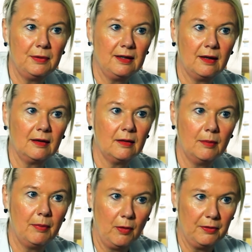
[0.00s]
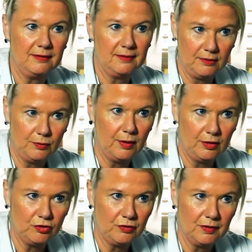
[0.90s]
be done about the
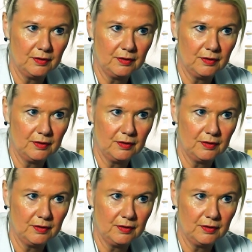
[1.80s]
situation